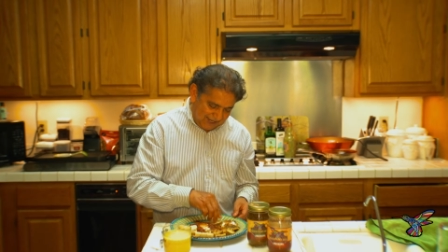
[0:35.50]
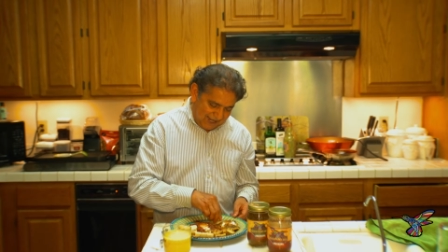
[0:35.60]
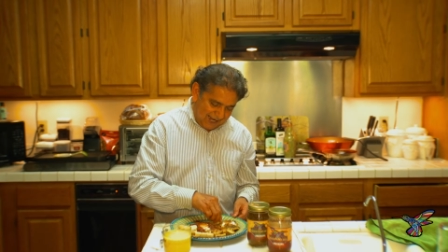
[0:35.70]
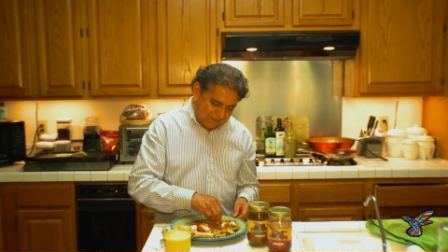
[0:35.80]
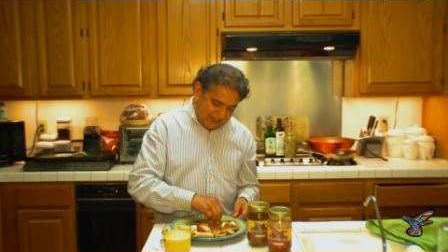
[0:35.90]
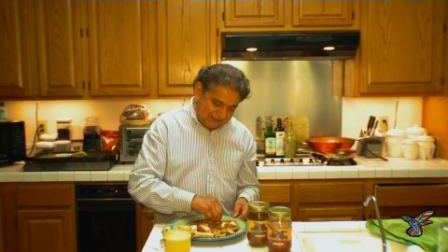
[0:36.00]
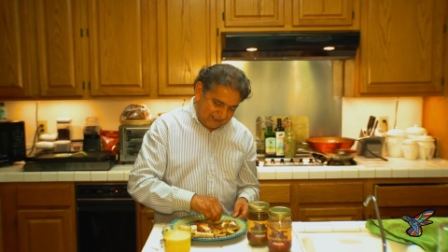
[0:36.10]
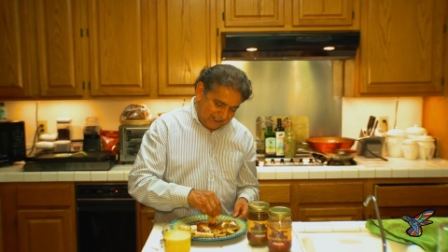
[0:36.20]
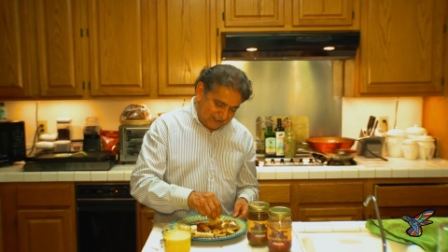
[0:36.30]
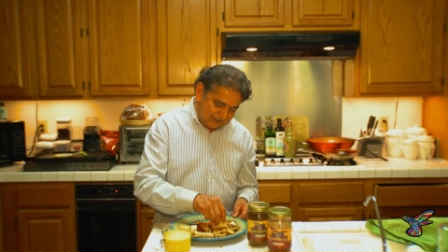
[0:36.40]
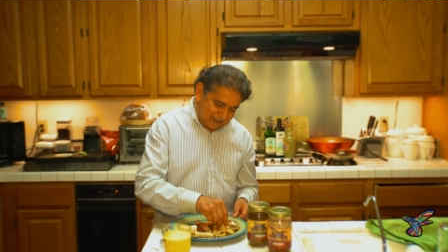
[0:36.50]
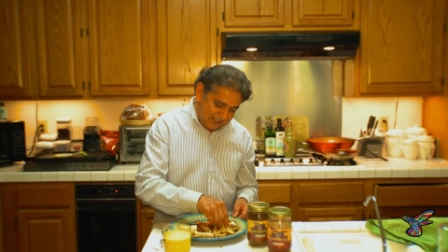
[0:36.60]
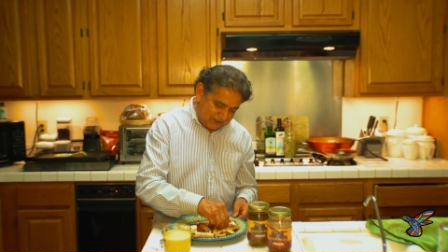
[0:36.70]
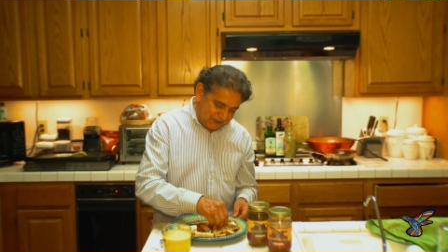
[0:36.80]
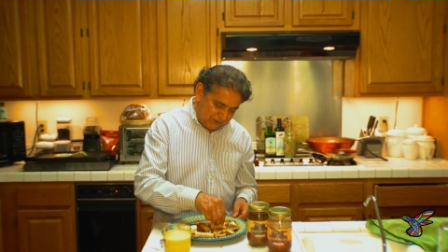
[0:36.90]
I might take a
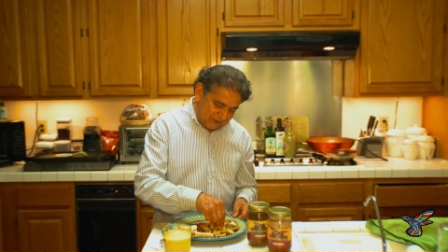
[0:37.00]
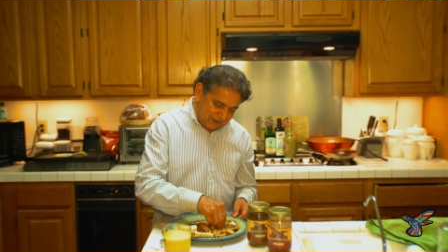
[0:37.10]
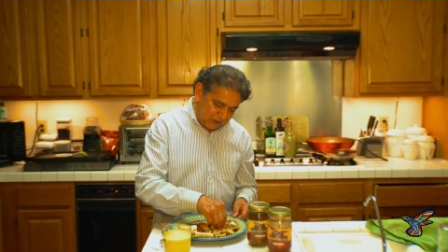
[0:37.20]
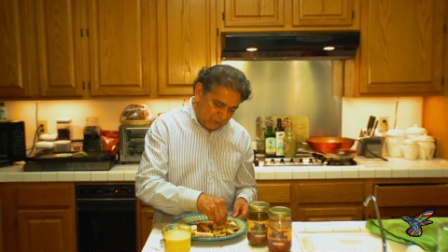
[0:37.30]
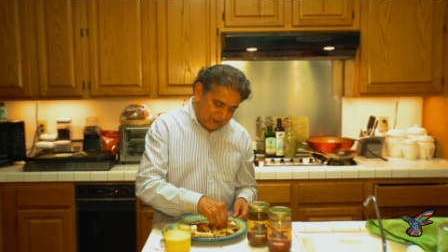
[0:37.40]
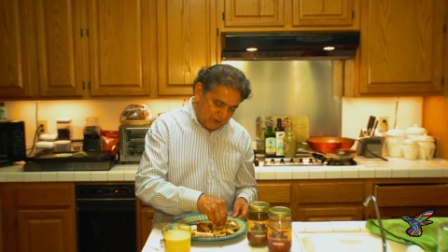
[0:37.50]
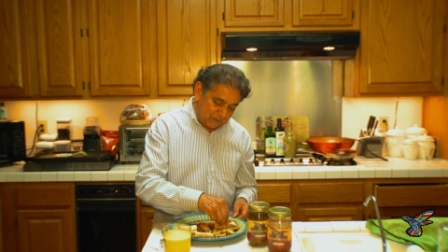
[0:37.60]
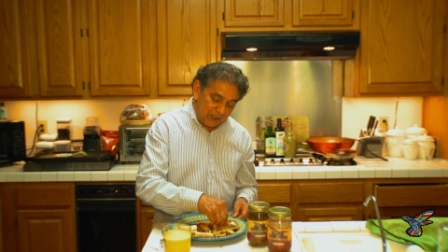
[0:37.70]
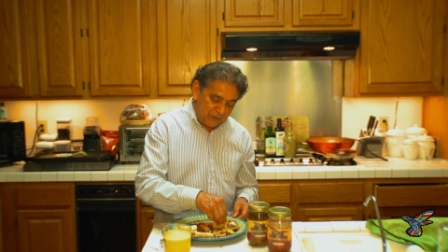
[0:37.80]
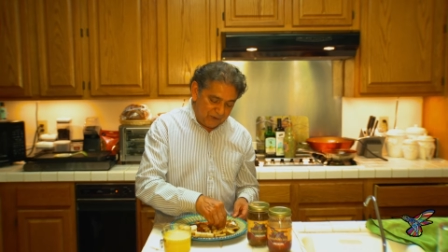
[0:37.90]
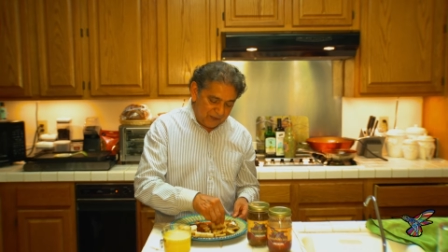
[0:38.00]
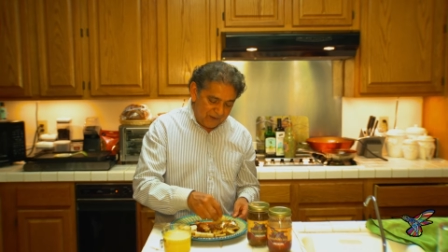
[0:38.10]
taste of a little bit of both.